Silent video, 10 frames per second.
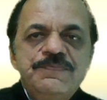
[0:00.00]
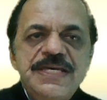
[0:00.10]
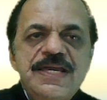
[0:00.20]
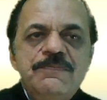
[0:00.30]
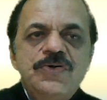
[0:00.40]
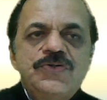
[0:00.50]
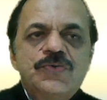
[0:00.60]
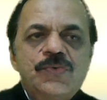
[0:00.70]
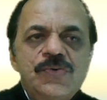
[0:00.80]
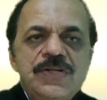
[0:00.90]
be able to
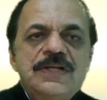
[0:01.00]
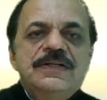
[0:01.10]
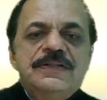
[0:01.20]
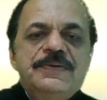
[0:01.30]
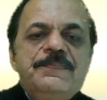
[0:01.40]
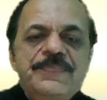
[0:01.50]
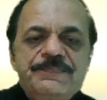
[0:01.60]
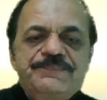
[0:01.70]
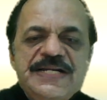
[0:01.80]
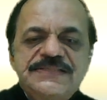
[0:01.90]

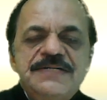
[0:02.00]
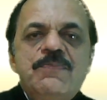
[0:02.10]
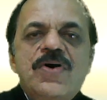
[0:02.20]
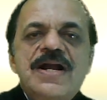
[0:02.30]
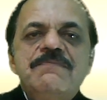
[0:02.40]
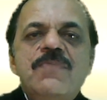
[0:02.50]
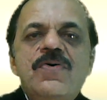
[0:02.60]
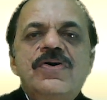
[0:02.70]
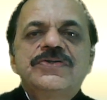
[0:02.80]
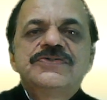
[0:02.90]
present more and
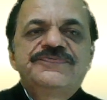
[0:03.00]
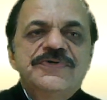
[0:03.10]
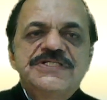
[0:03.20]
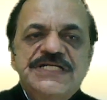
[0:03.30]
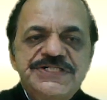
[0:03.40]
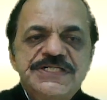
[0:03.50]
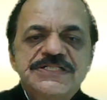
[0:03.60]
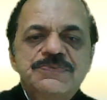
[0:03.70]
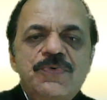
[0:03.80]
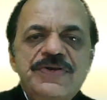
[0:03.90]
more useful
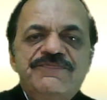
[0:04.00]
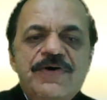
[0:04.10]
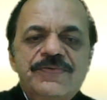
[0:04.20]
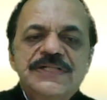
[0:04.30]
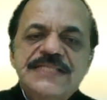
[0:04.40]
sessions moving forward.